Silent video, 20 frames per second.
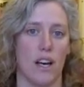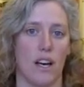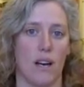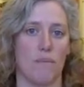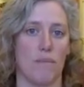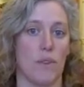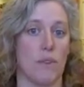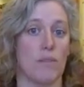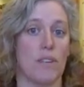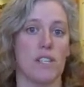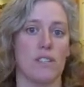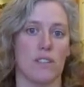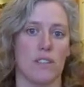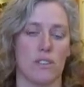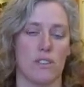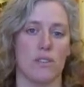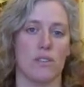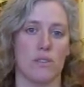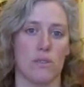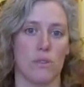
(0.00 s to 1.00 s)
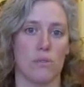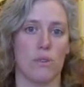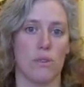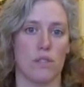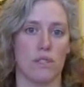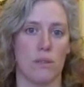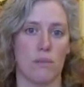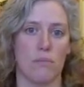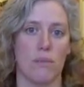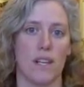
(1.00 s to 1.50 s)
um, the researchers who are
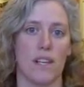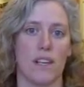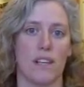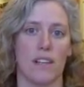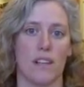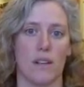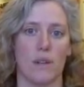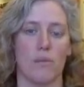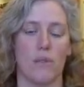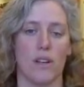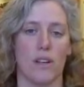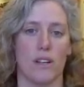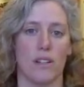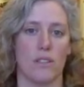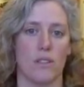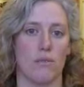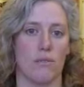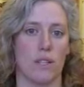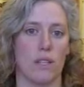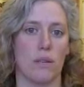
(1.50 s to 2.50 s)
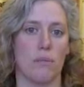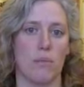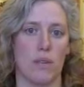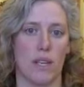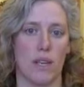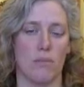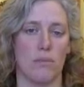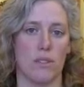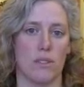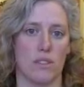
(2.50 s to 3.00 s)
submitting their work to really be
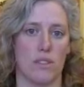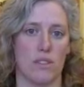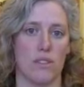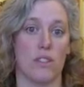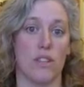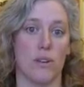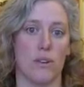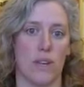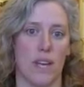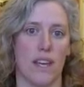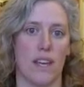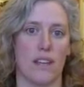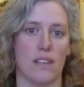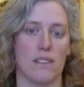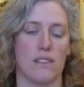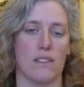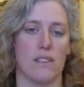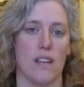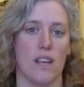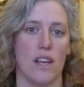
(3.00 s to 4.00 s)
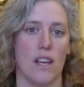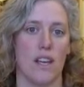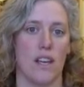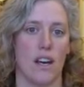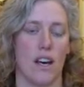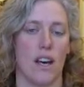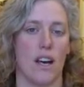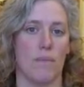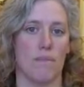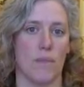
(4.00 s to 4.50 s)
able to showcase
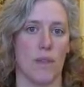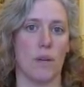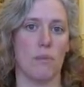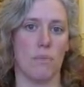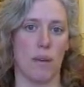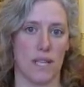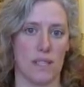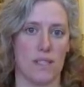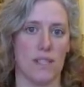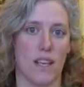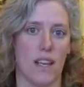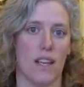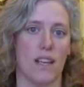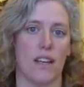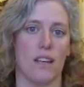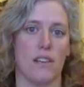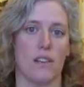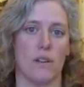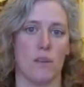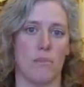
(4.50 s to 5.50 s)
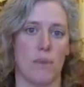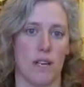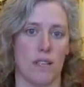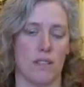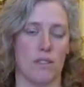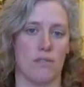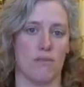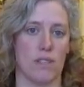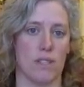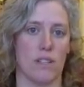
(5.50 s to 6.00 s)
um, their best data, their
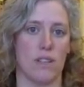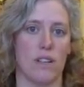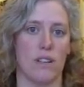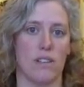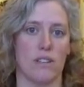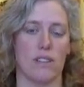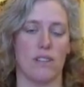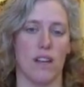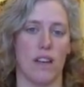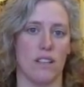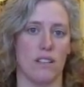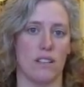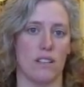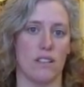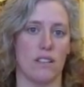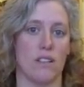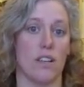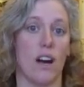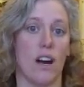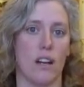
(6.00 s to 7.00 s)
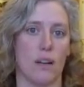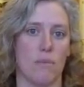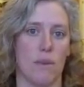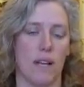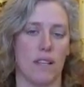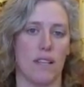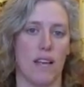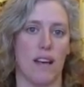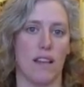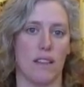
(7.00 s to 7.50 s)
best results, and to talk
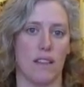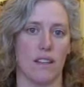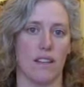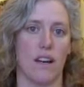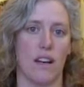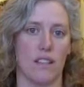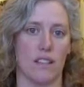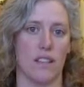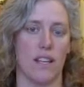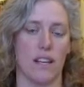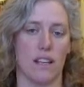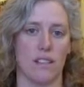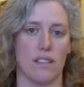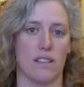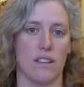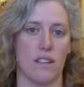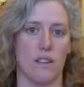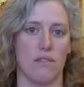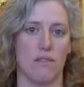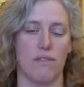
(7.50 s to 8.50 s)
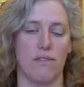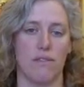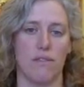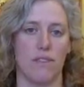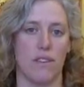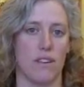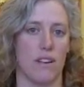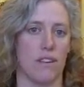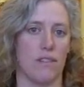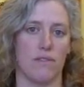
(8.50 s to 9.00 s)
about that in the context of,
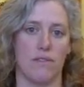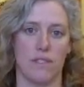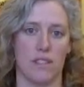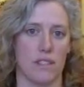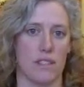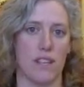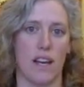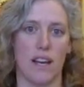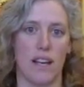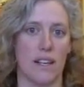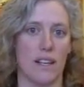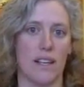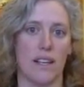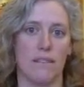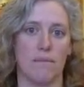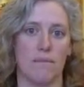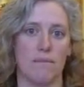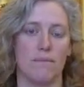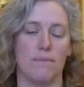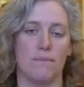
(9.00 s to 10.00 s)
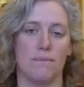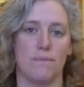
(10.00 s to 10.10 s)
of society.